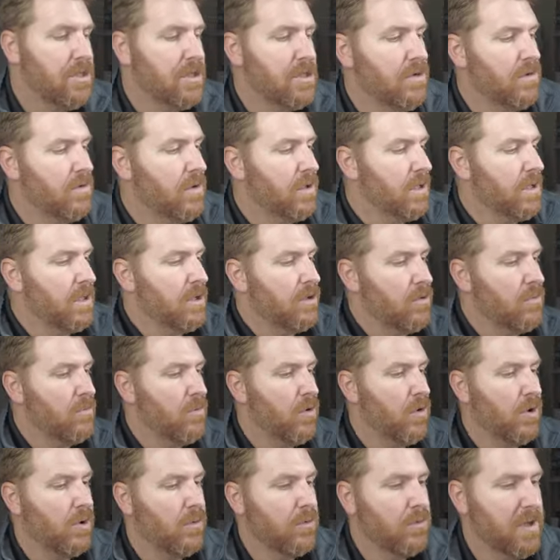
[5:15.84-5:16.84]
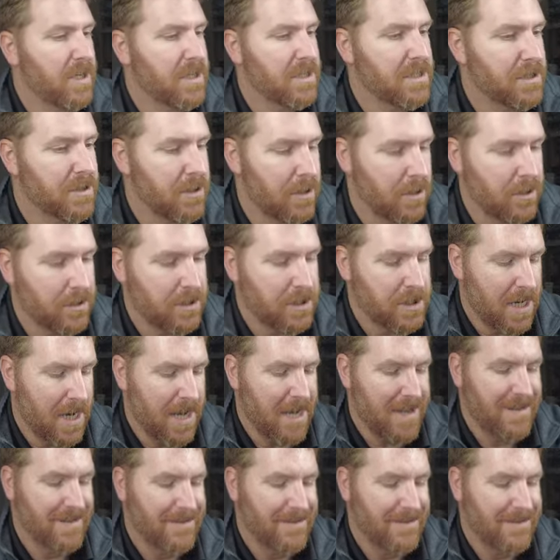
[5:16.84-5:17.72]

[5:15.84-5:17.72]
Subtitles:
do a little more research.